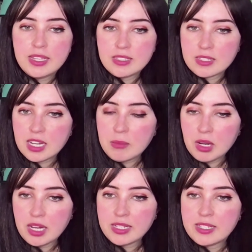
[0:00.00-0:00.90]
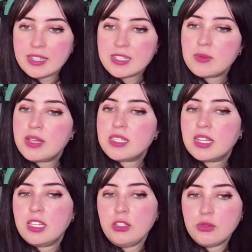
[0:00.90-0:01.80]
In the timeline, it's
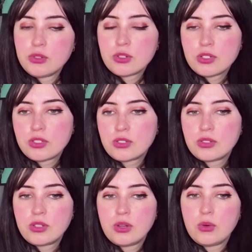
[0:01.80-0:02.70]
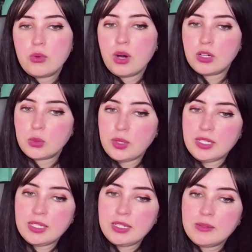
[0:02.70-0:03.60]
basically users who are
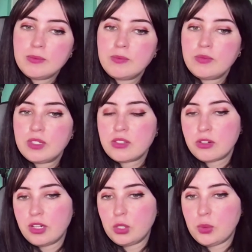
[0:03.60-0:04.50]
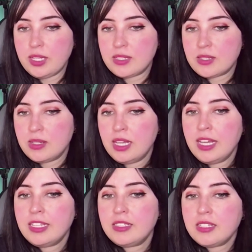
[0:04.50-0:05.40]
tweeting certain tweets.
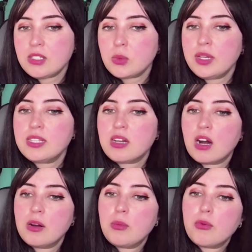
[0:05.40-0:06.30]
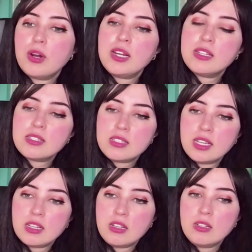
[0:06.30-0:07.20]
These tweets are a brilliant
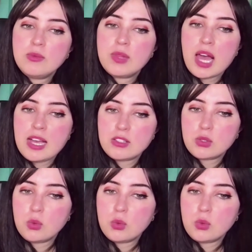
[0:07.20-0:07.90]
signal as